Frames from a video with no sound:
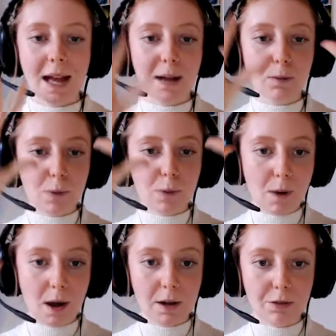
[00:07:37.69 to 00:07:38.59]
And we
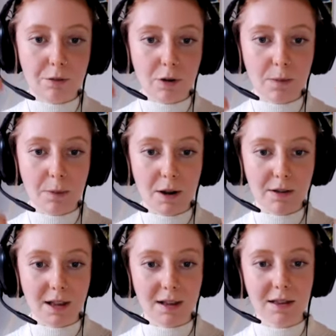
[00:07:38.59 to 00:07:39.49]
work through the
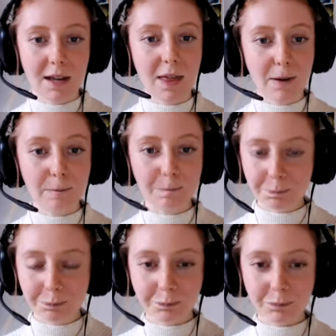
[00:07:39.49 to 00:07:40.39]
process together.
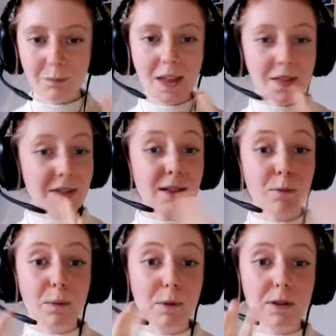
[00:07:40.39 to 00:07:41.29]
Then
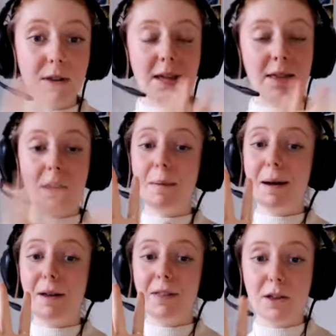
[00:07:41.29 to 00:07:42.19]
we would either come
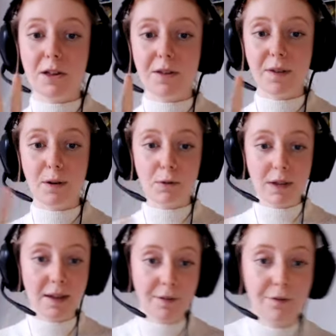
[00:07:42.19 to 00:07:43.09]
out the energy field
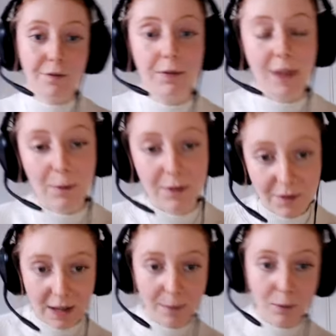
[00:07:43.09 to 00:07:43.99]
if that was
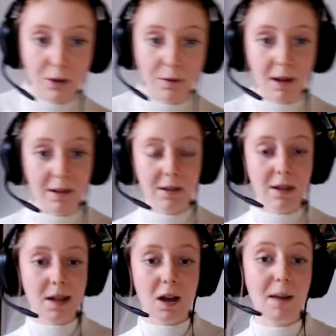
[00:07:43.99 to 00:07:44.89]
available to us.
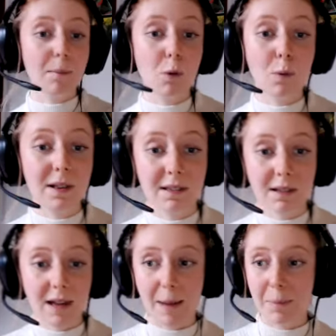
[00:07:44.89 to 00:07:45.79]
I'm always
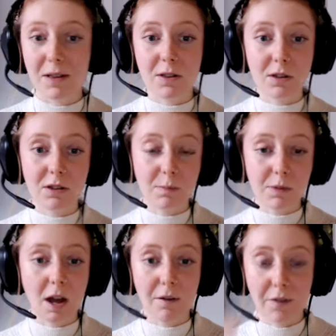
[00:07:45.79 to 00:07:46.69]
happy to just
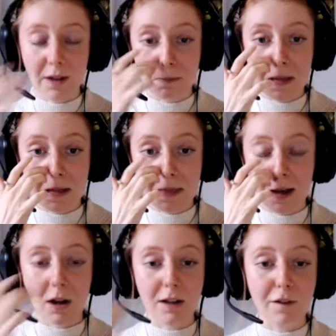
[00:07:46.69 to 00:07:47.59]
observe and be
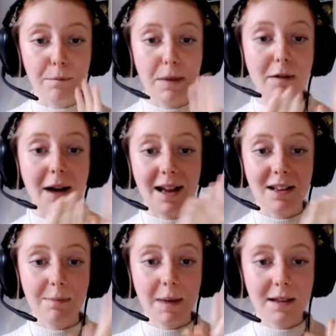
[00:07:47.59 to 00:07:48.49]
that kind of mirror
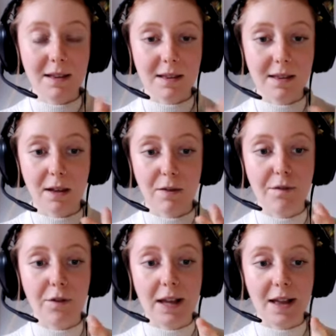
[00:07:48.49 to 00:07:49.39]
aspect instead of
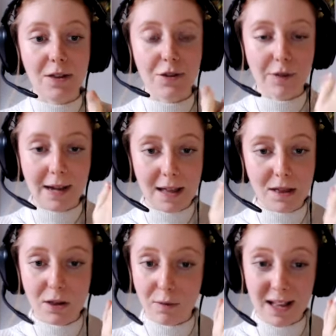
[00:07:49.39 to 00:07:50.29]
fully entering
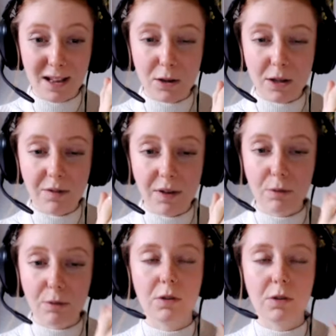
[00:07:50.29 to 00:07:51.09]
into an energy field.